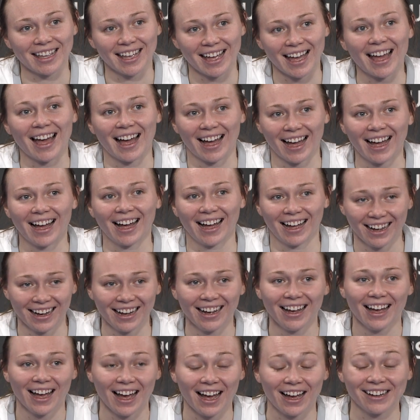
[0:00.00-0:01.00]
Yeah,
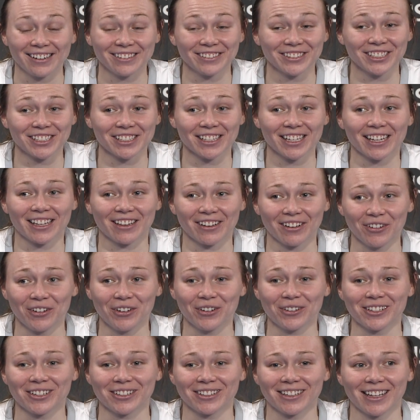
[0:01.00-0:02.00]
I was like,
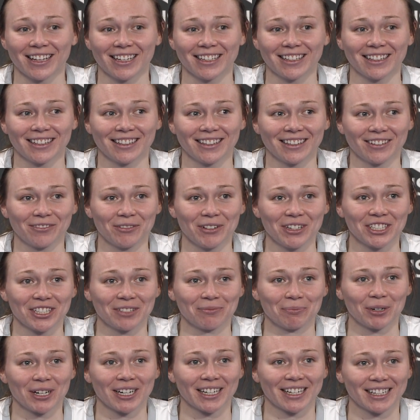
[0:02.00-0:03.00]
we
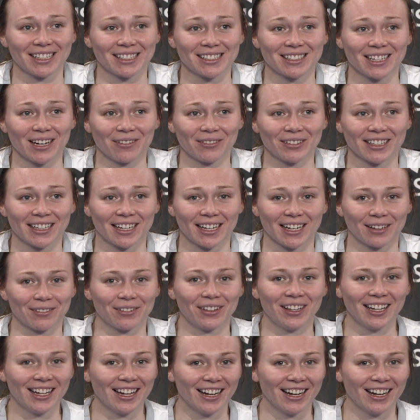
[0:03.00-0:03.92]
should bring kids to every game.